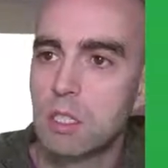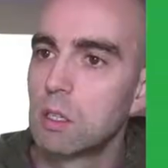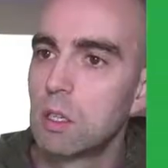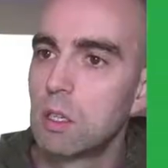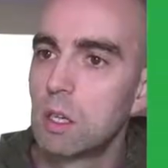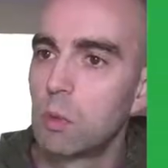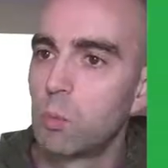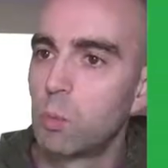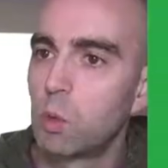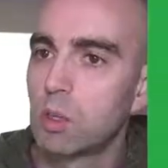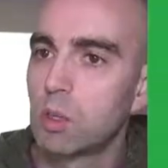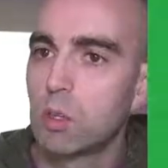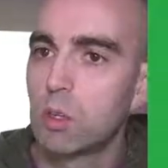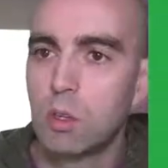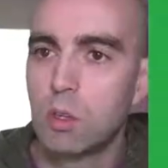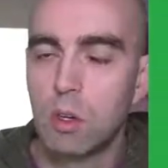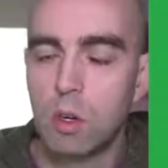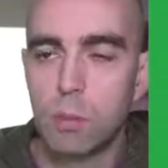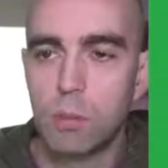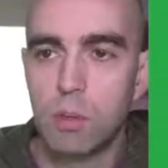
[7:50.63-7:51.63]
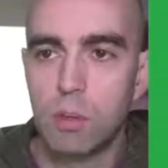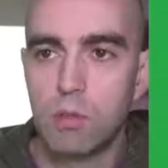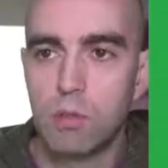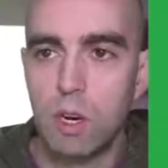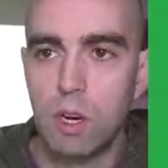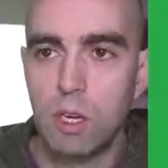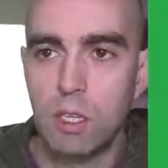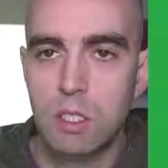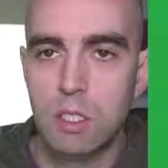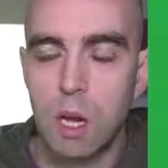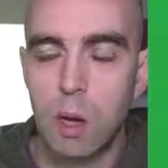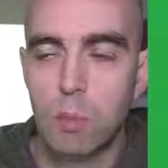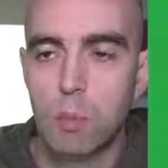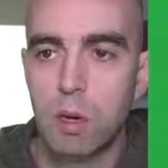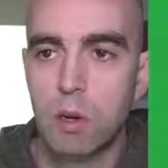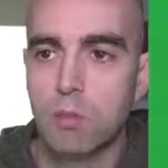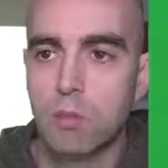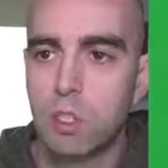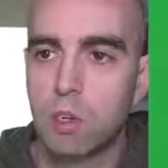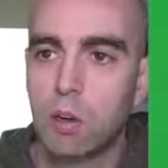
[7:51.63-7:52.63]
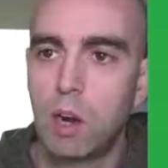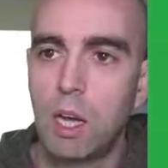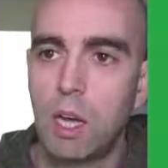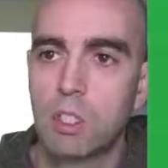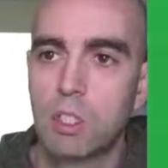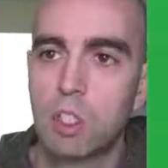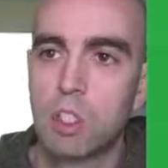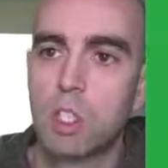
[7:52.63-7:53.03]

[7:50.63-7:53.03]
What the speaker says: button up the very top of Scratch,